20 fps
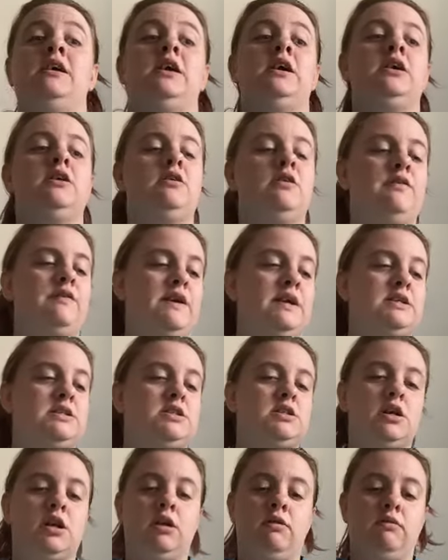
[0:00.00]
No offense
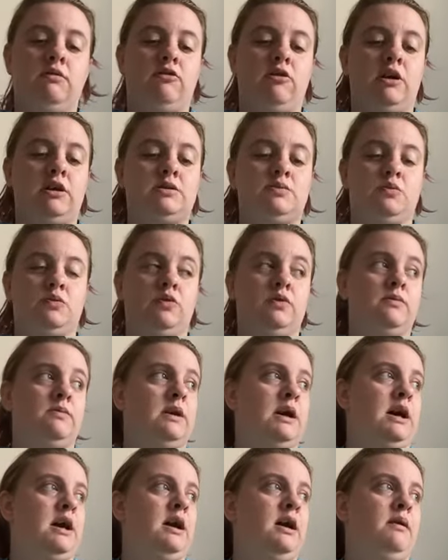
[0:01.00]
to Chloe Grace Mort,
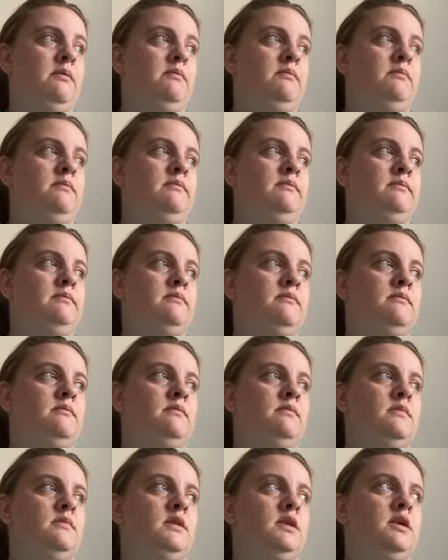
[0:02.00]
uh, um,
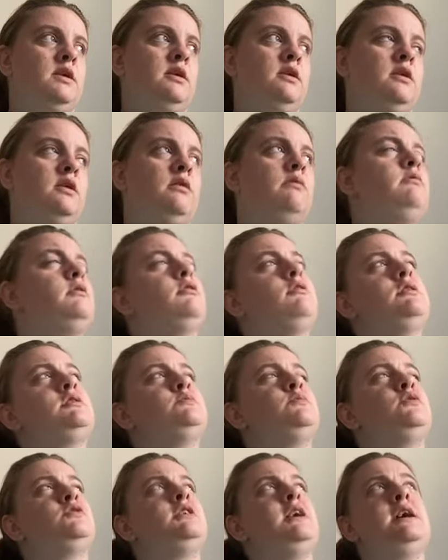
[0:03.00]
Chloe Grace
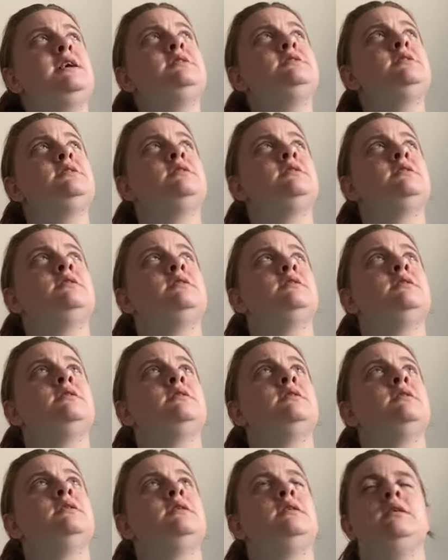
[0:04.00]
Moretz.
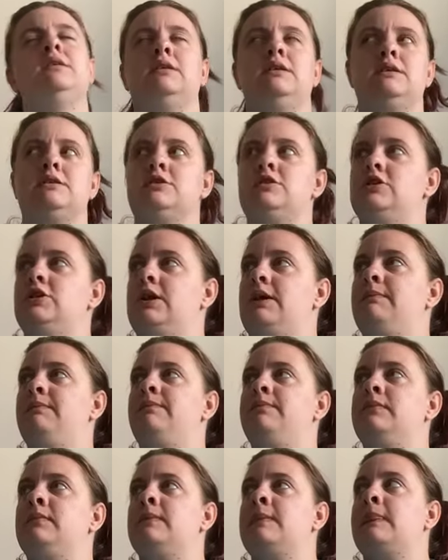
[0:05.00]
I think that's her name.
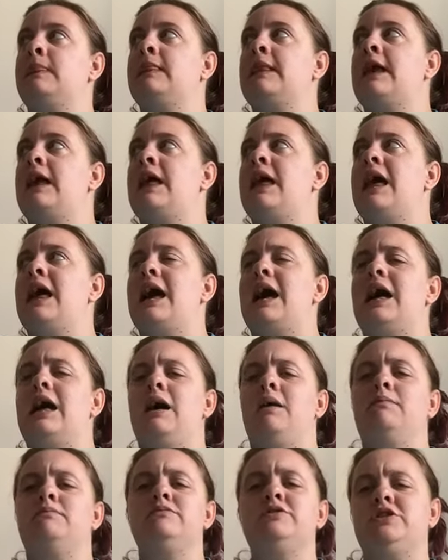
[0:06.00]

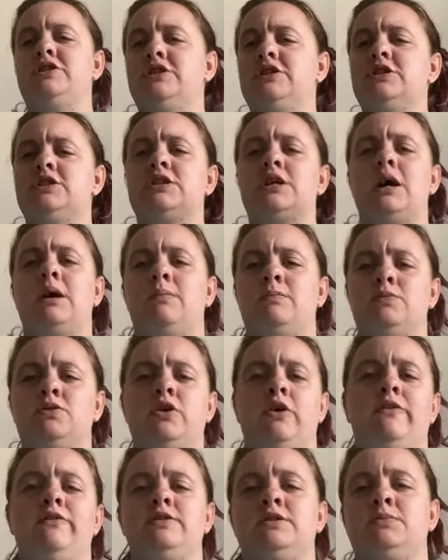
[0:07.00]
Um, she just comes
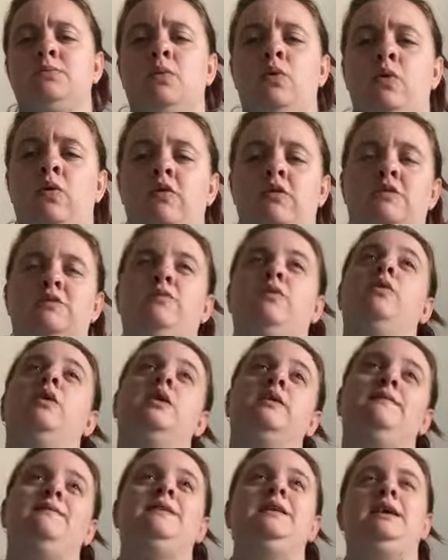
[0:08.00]
off as more of one
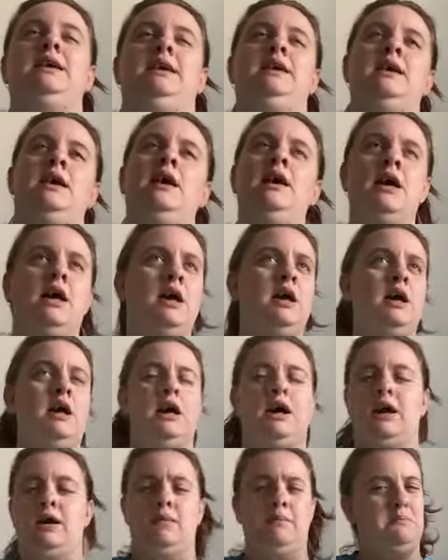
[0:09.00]
of the
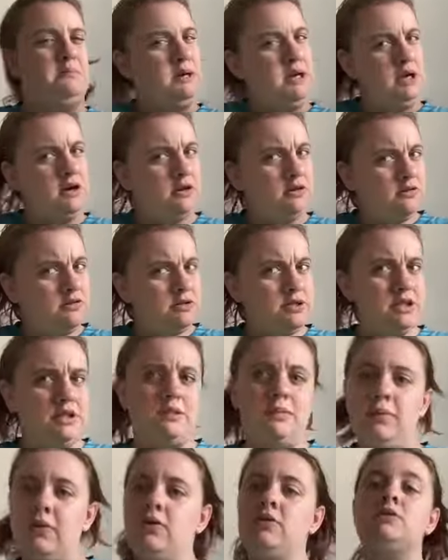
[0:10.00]
uh, mean girls in
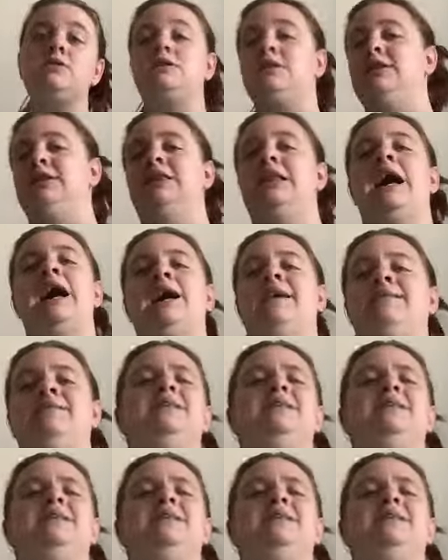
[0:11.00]
the books than